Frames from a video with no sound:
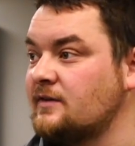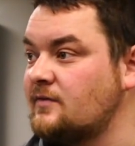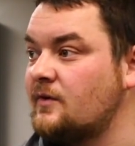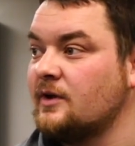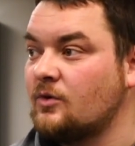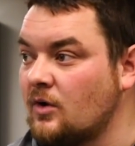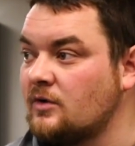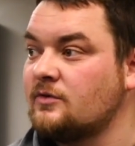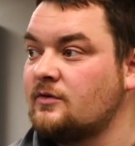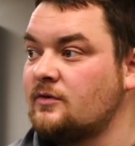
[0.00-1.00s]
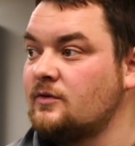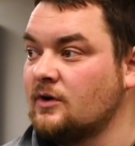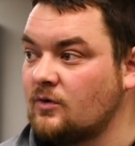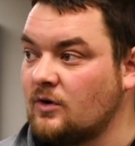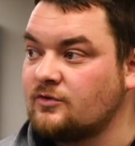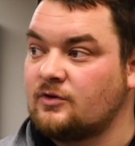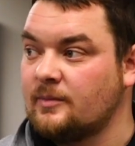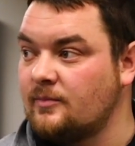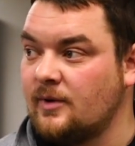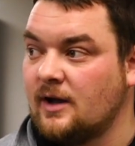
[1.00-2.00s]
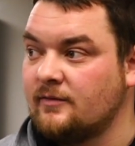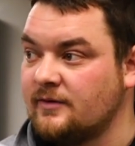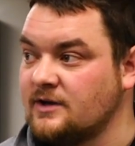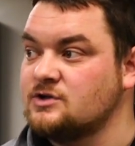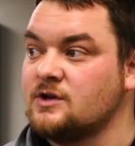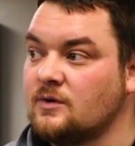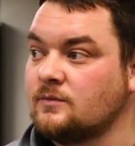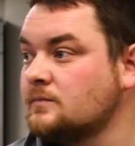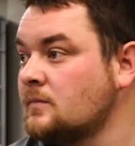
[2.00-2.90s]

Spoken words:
for the cross trip of each zone.